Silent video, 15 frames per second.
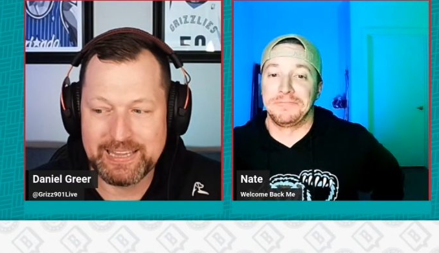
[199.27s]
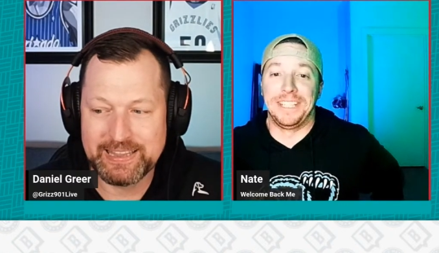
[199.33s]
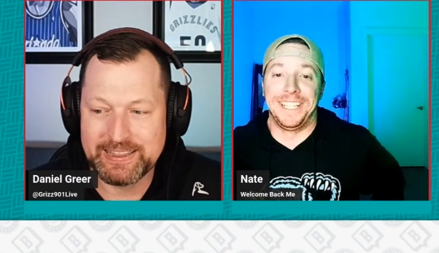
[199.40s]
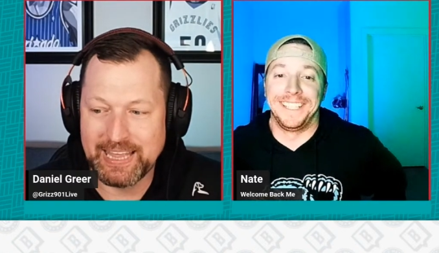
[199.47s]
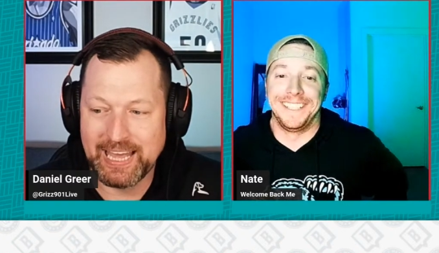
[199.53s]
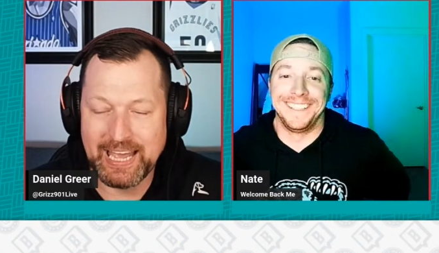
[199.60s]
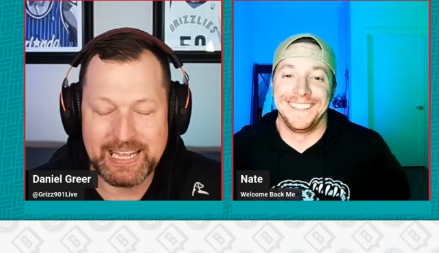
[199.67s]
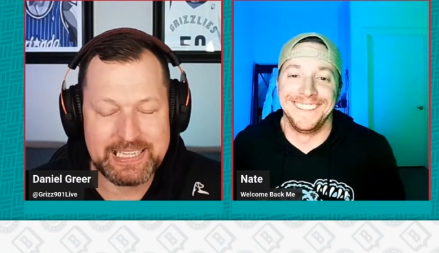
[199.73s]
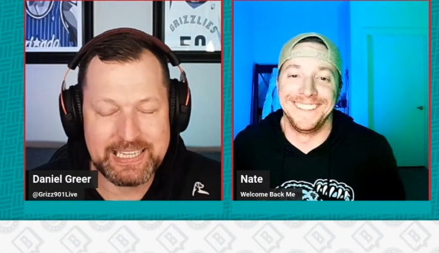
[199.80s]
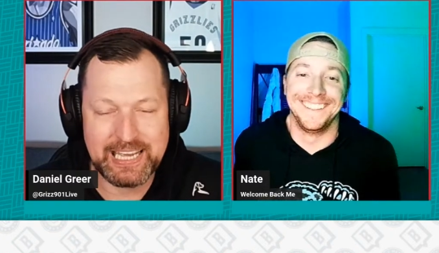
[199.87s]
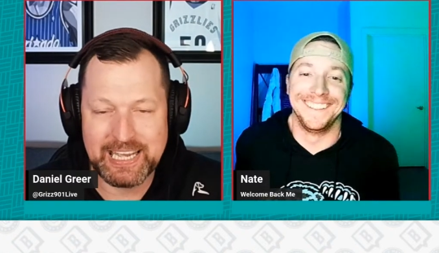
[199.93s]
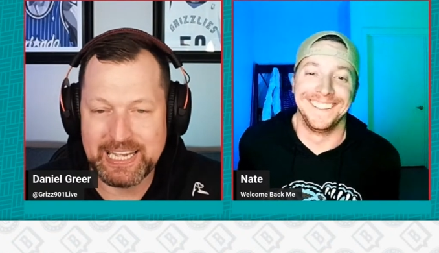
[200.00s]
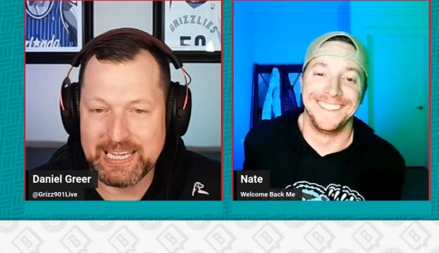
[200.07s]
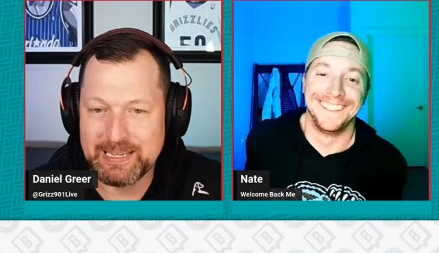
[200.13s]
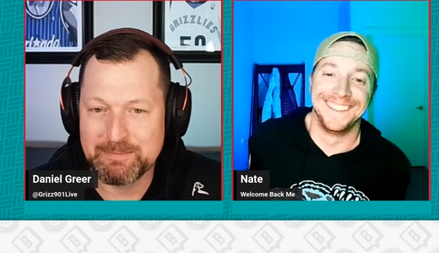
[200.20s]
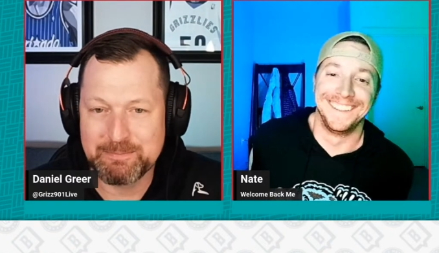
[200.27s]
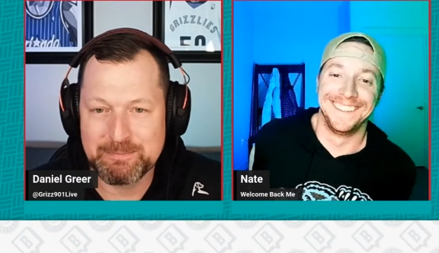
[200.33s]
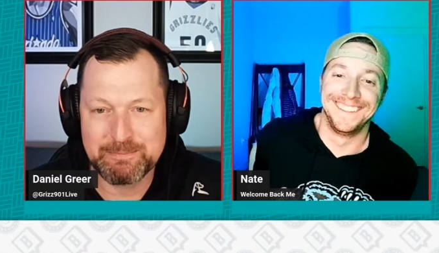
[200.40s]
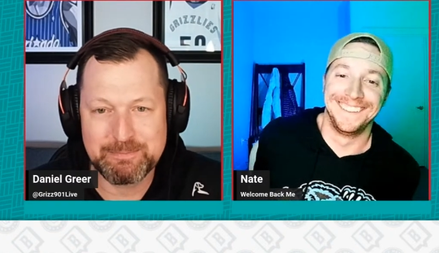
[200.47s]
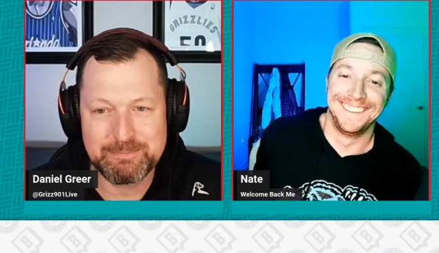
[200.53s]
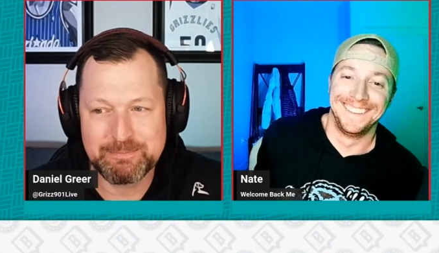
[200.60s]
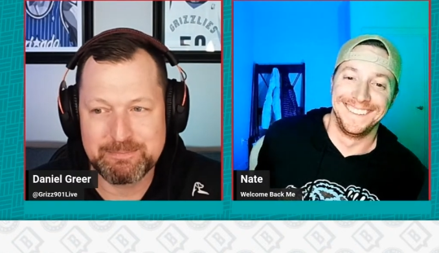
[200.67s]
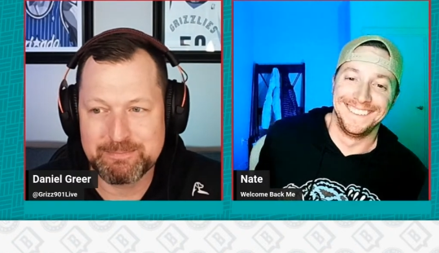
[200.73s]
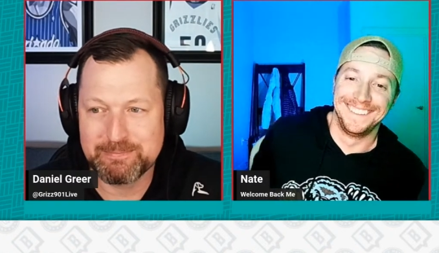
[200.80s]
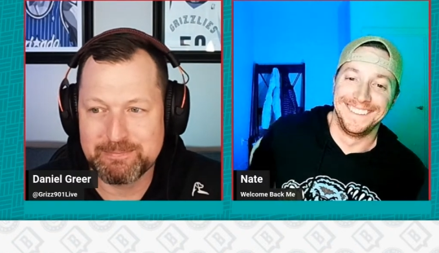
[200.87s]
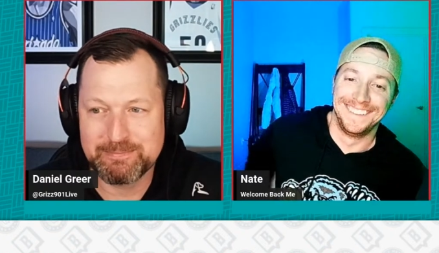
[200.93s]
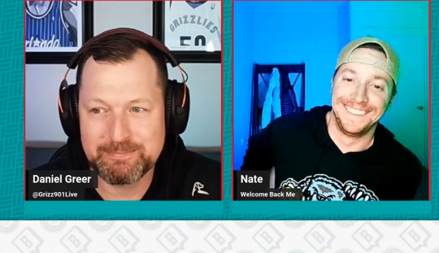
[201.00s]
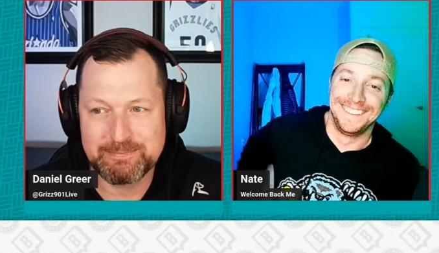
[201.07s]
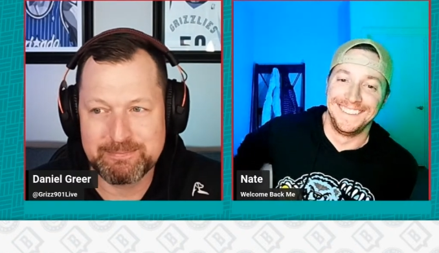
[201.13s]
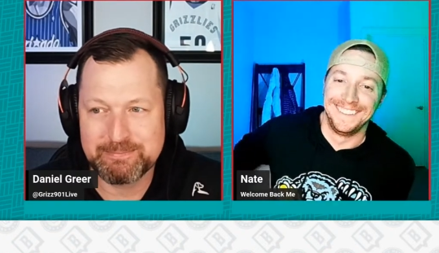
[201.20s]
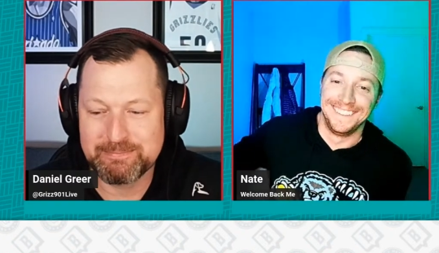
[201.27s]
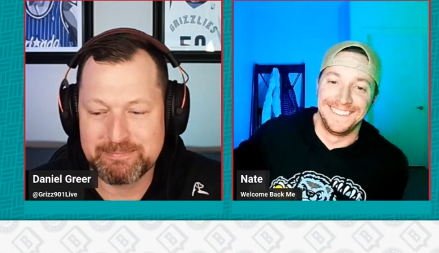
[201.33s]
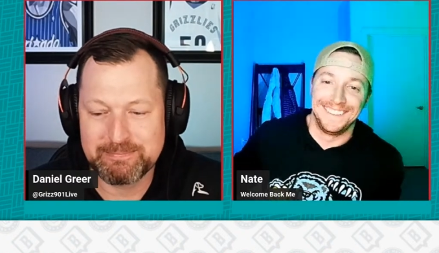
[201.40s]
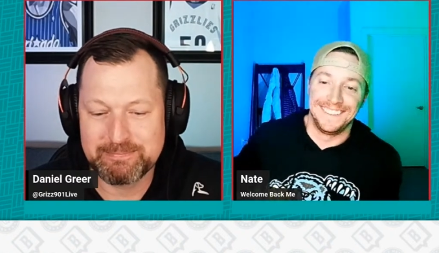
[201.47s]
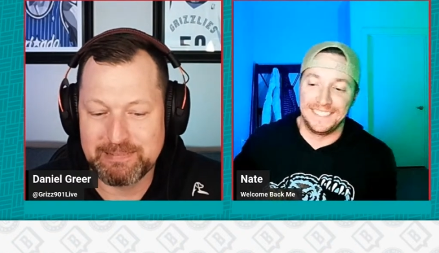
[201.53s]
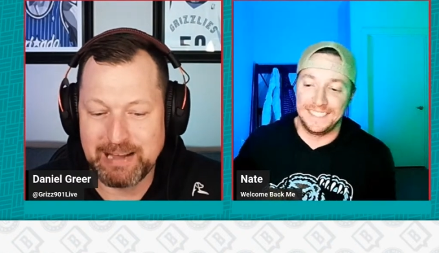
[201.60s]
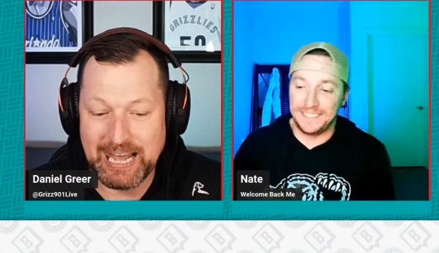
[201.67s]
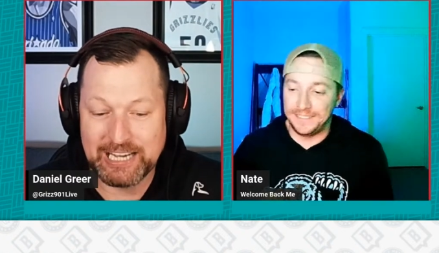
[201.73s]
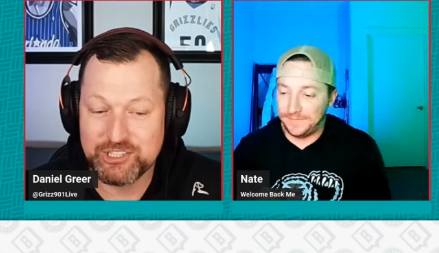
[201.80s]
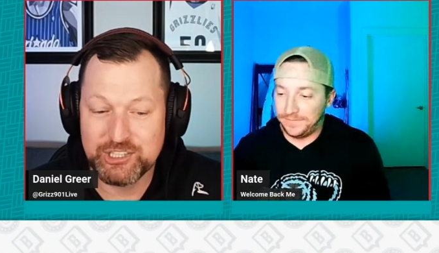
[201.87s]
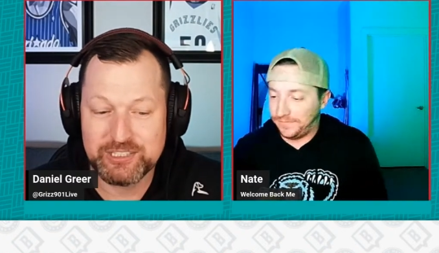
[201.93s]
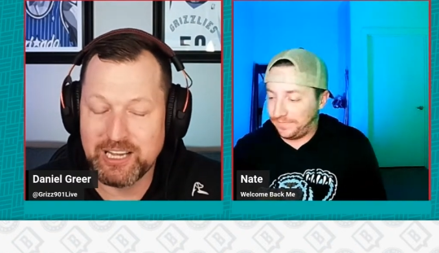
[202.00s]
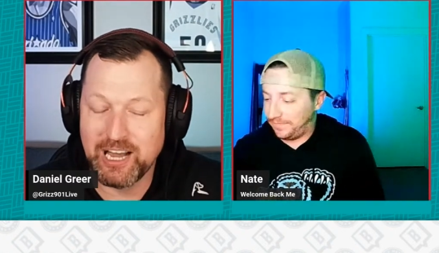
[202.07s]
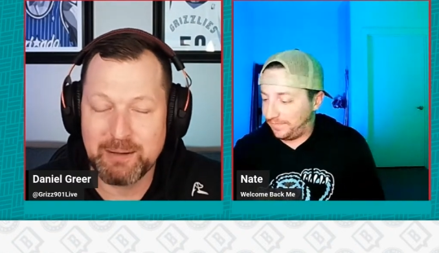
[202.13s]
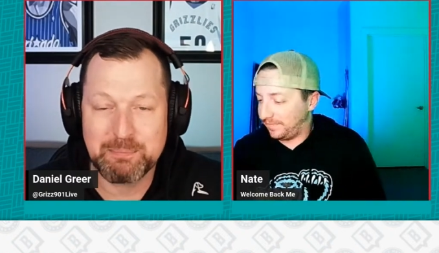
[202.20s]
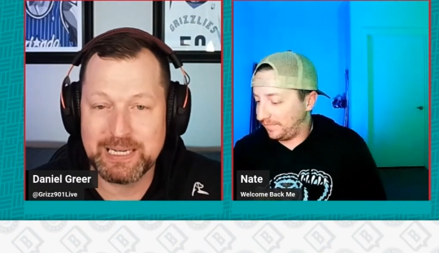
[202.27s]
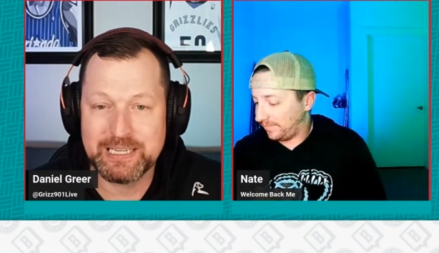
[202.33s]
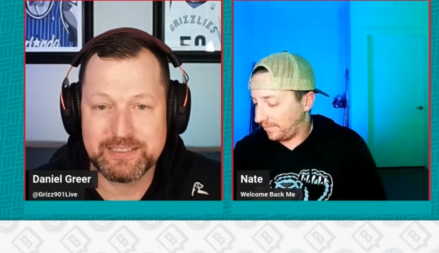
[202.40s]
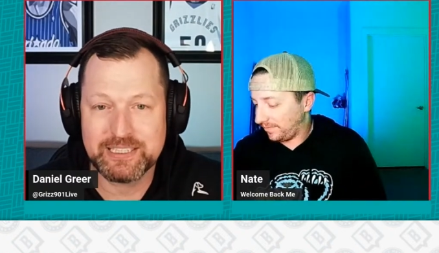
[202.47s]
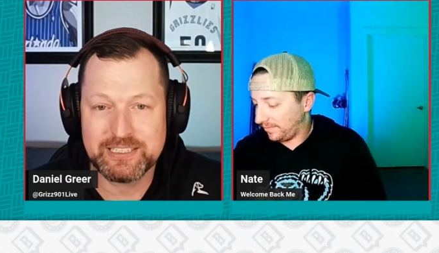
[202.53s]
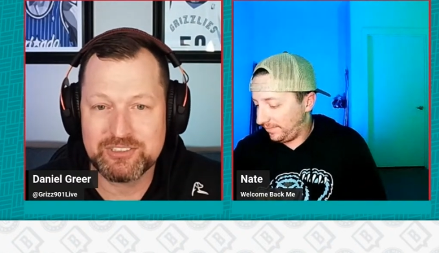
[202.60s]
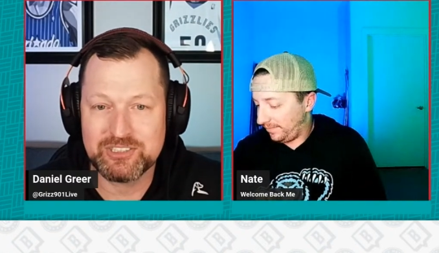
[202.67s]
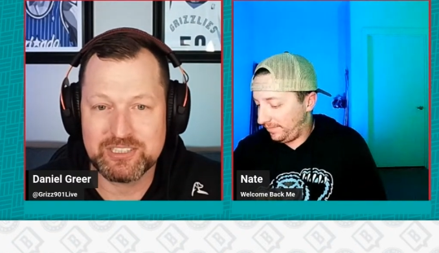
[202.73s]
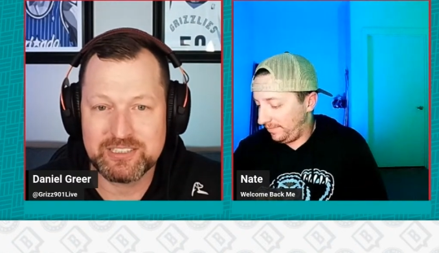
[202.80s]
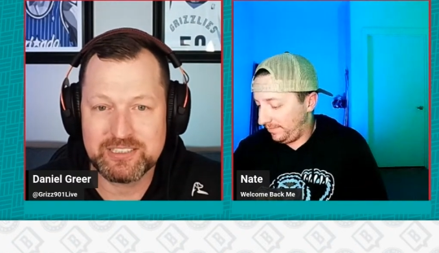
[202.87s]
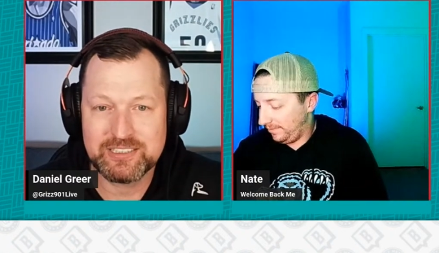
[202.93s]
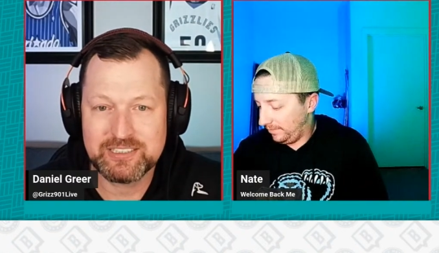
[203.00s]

Speaker 1: that game, I could not pay attention.